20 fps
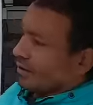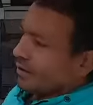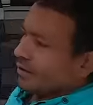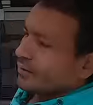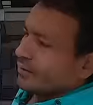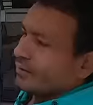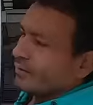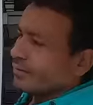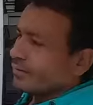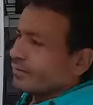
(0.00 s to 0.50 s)
what's
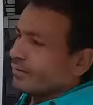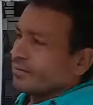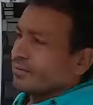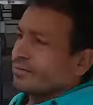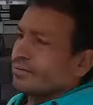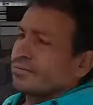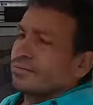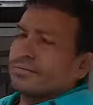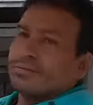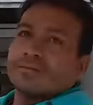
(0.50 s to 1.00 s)
base
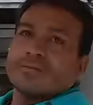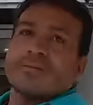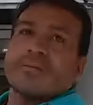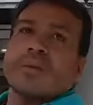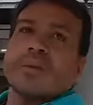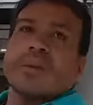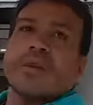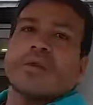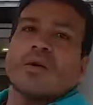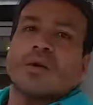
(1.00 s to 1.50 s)
price?
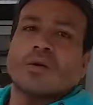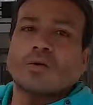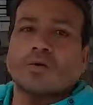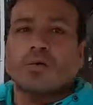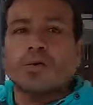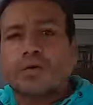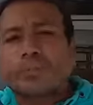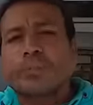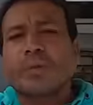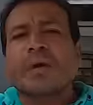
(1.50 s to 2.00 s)

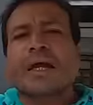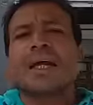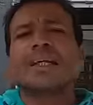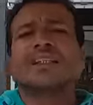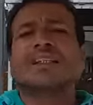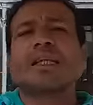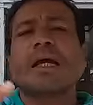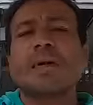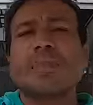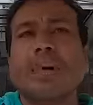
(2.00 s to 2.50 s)
Good
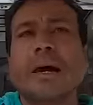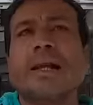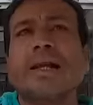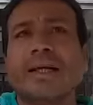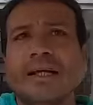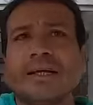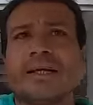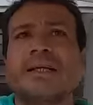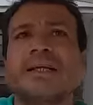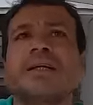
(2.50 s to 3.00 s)
price
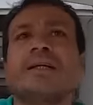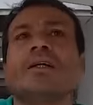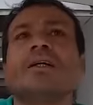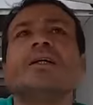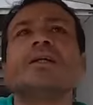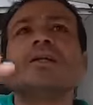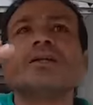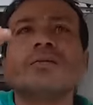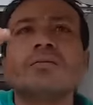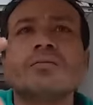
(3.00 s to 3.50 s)
Nepali.
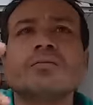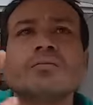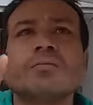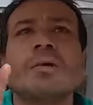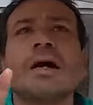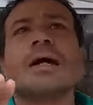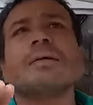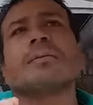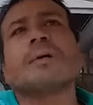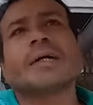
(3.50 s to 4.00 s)
Yes.
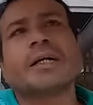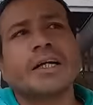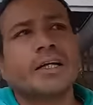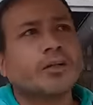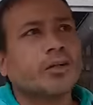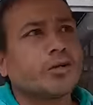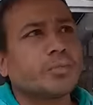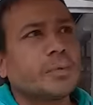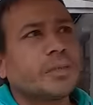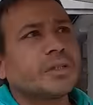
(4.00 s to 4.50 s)
500
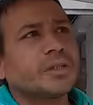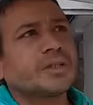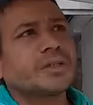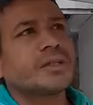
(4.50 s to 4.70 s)
rupees.